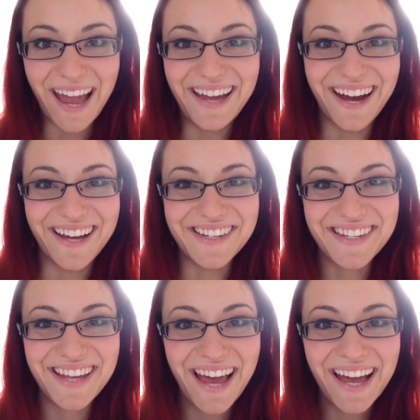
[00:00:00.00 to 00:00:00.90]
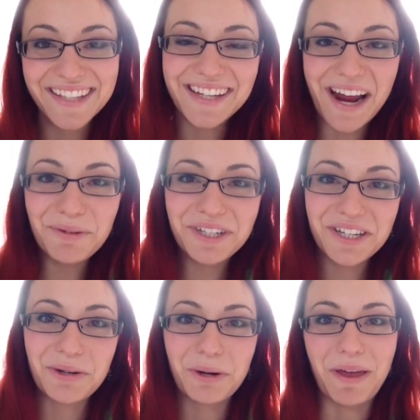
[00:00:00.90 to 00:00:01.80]
Hey guys, today I wanted
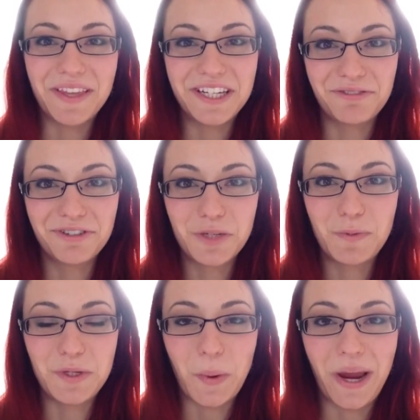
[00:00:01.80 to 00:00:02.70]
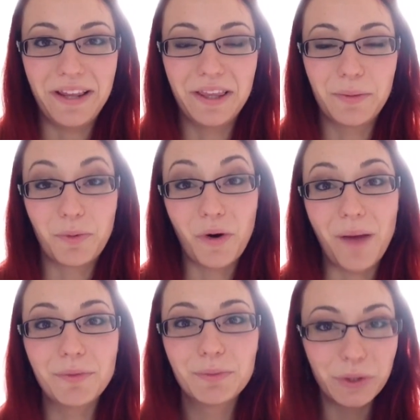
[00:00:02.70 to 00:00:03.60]
to talk about the difference between the
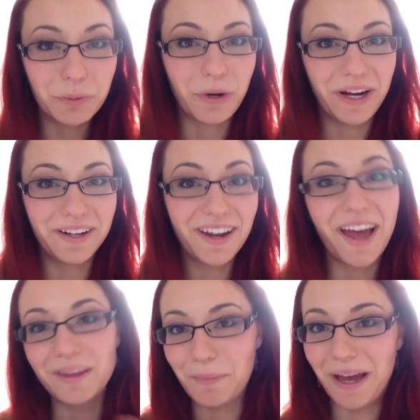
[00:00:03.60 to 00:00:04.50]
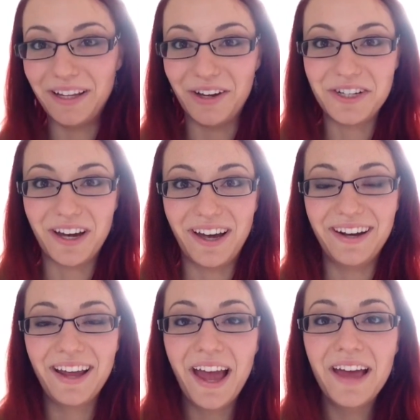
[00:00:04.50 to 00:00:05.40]
Primal blueprint and the Paleo diet.